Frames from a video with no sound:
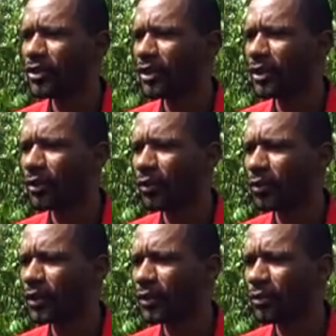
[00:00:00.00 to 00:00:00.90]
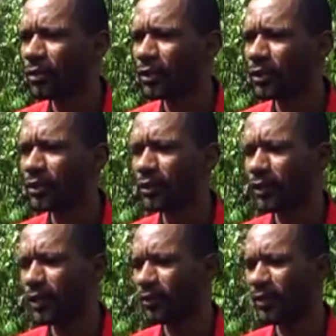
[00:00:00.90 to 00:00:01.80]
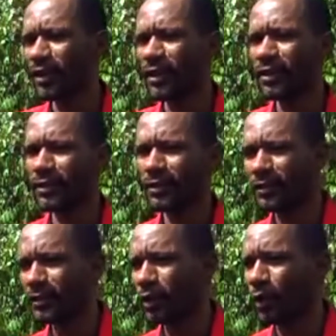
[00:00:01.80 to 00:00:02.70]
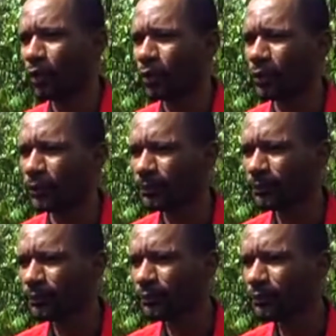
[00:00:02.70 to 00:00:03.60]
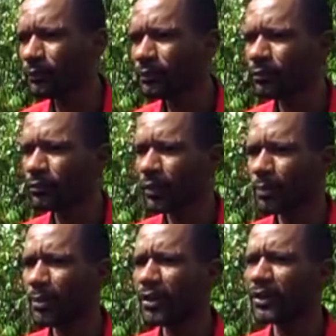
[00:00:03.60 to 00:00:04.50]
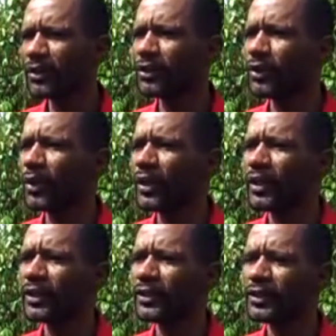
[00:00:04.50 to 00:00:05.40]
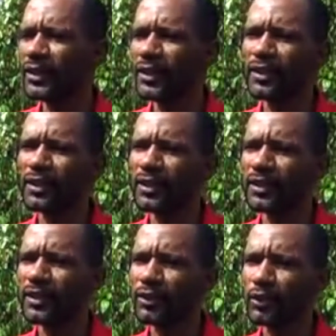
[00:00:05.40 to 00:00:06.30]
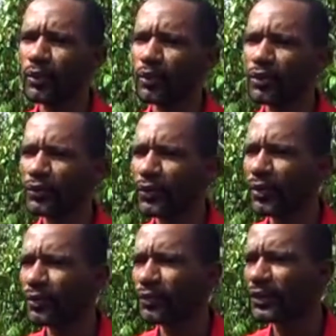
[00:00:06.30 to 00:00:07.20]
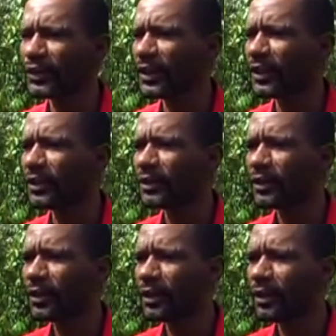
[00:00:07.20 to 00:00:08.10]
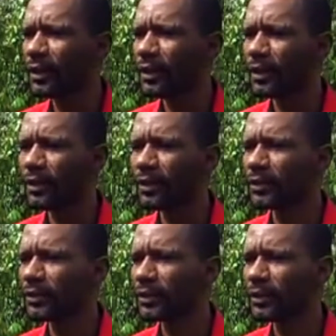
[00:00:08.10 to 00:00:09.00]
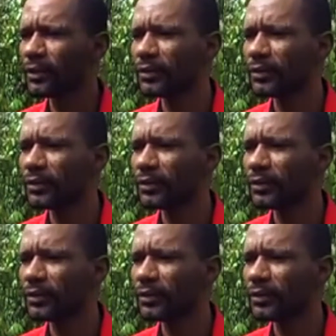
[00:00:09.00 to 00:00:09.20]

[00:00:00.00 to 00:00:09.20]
change and coastal erosion, everything is down. Persons going and stealing the stones for sale, so